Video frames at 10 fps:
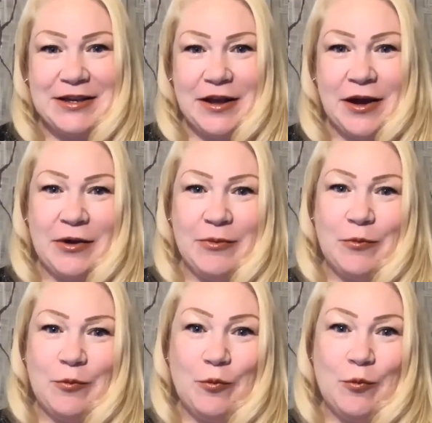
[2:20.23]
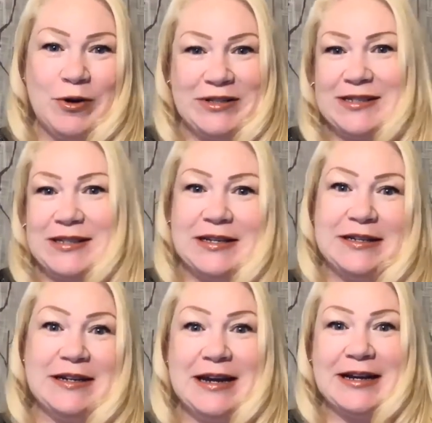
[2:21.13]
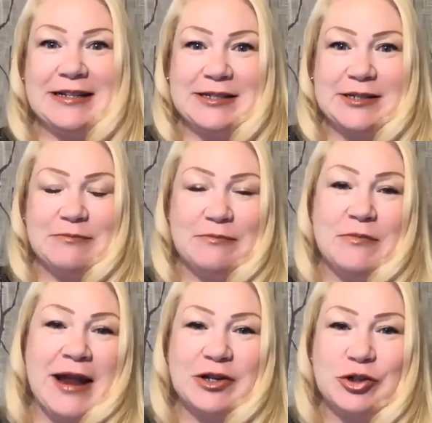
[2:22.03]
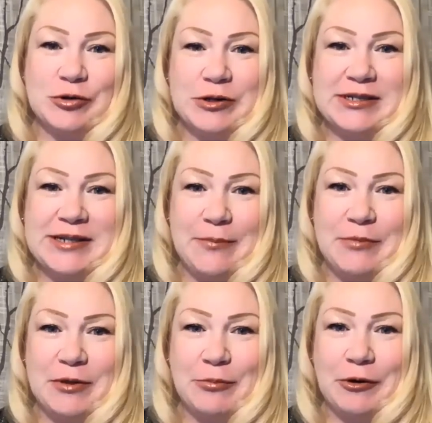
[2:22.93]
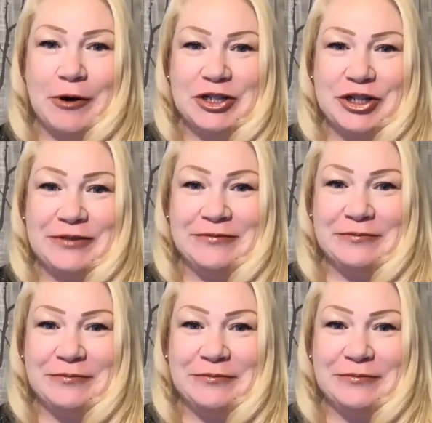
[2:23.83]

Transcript: um, what's the next natural step in the progression?